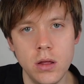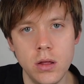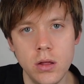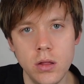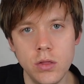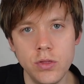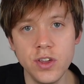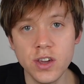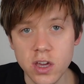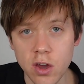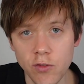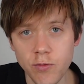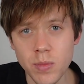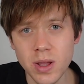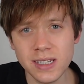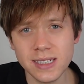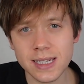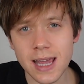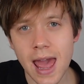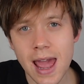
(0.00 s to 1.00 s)
The
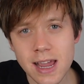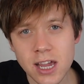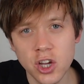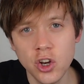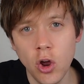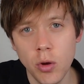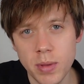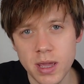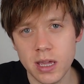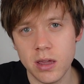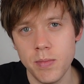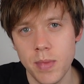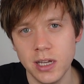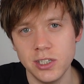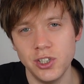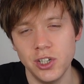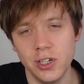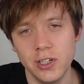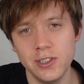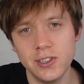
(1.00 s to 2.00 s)
government's economic
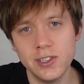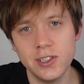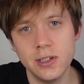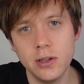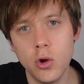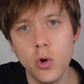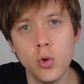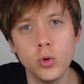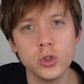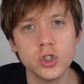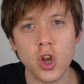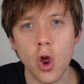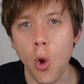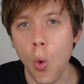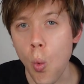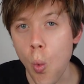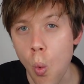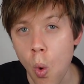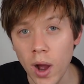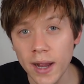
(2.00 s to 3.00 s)
measures caused
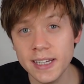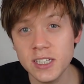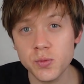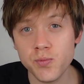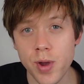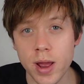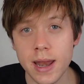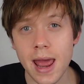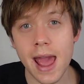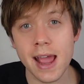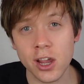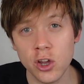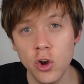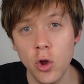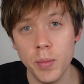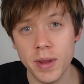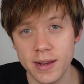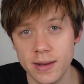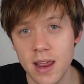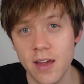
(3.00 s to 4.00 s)
widespread
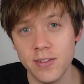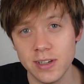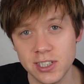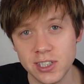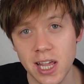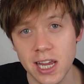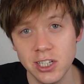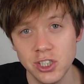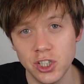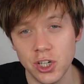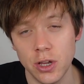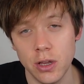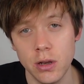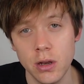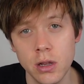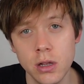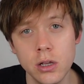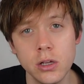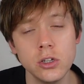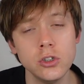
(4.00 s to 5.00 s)
economic devastation
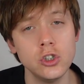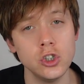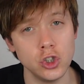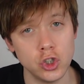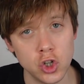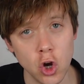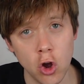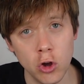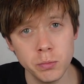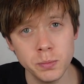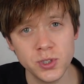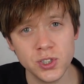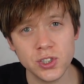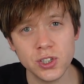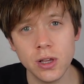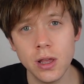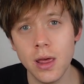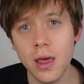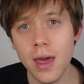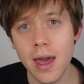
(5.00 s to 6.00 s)
to jobs
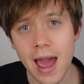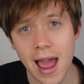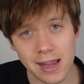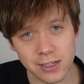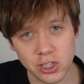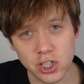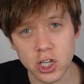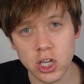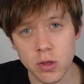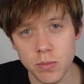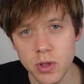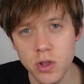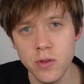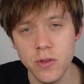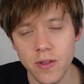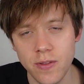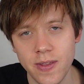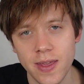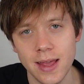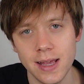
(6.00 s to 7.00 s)
and to
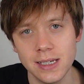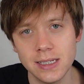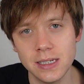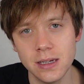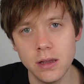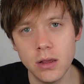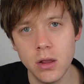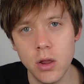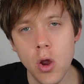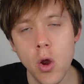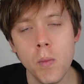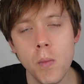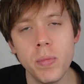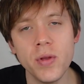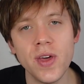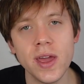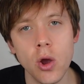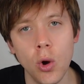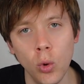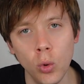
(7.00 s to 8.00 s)
communities, but
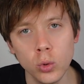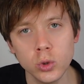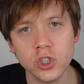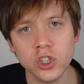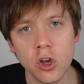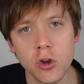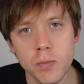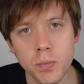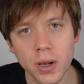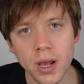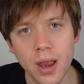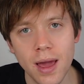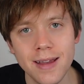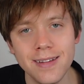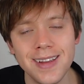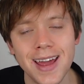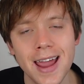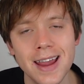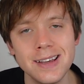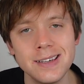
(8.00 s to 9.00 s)
they also played
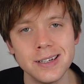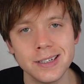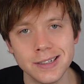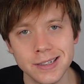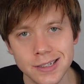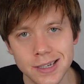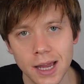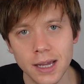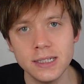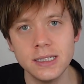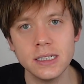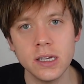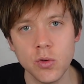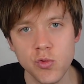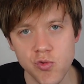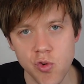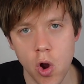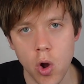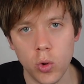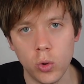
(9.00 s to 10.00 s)
a decisive
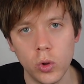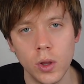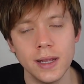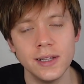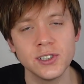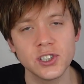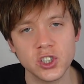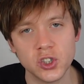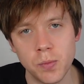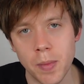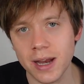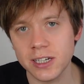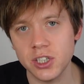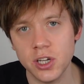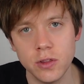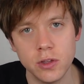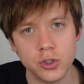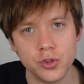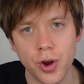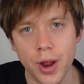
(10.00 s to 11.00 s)
role in smashing
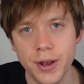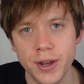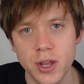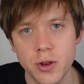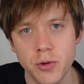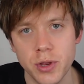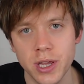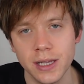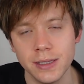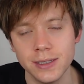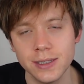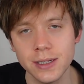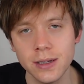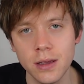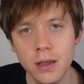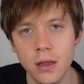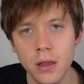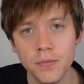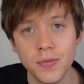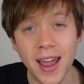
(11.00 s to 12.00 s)
the trade unions.
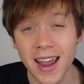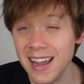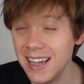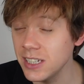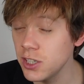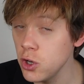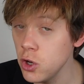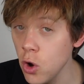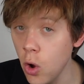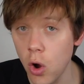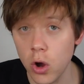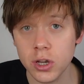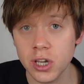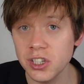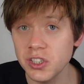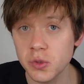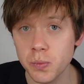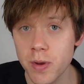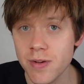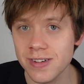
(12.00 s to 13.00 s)
That is not a
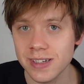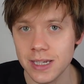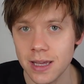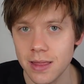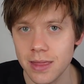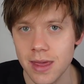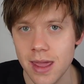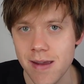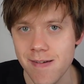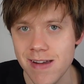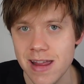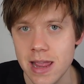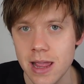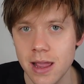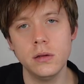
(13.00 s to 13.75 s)
conspiracy theory.